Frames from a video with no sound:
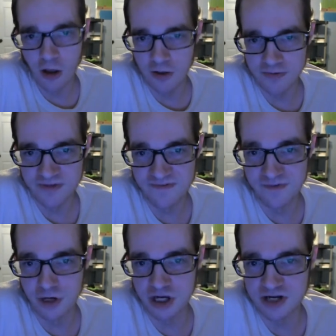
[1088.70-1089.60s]
of
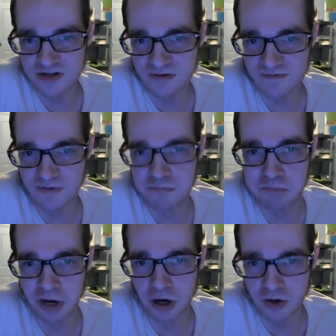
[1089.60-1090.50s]
the footage
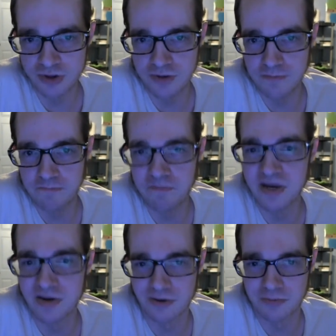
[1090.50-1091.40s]
for both
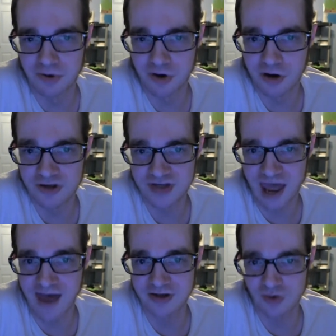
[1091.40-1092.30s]

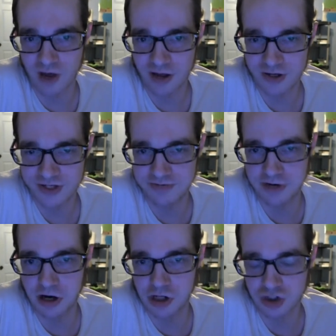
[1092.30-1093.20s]
Beetleborgs as well as
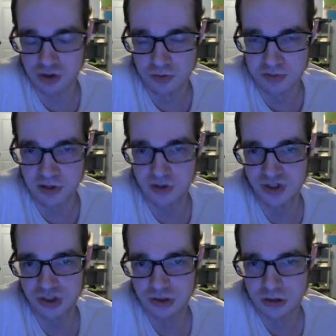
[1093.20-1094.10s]
VR
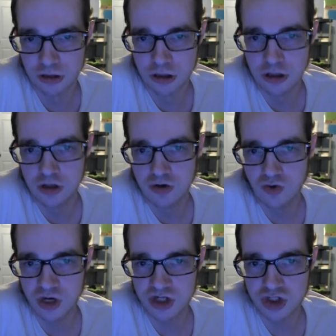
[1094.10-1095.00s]
Troopers,
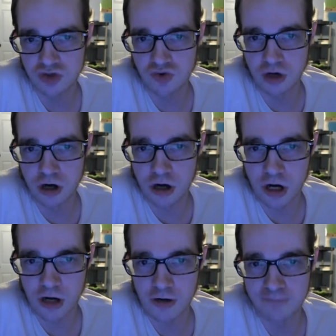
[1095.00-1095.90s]
which
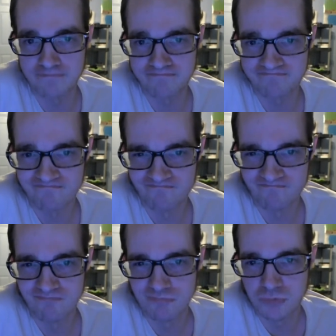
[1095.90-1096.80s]
were
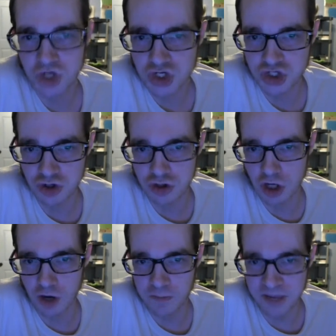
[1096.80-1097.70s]

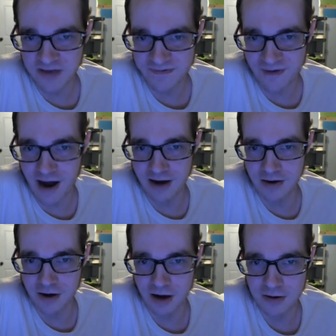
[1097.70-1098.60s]
Juko
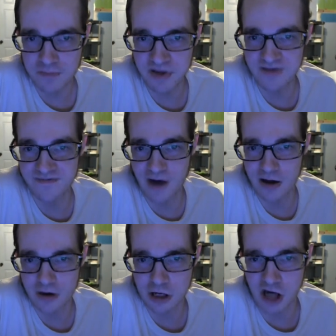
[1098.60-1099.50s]
B-Fighter and
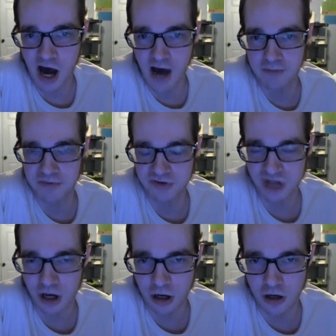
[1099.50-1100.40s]
B-Fighter
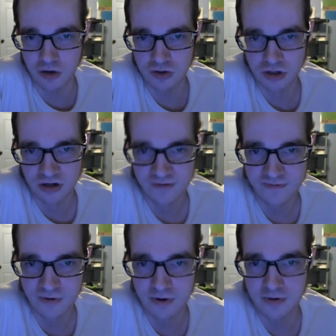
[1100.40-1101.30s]
Kabuto
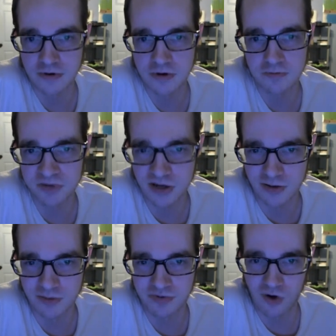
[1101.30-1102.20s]
for
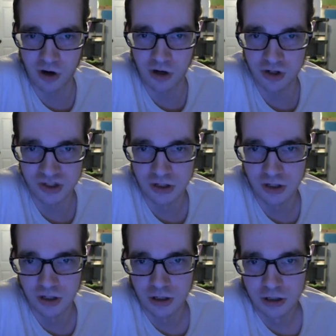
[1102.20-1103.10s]
Beetleborgs,
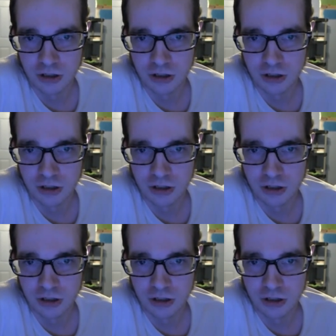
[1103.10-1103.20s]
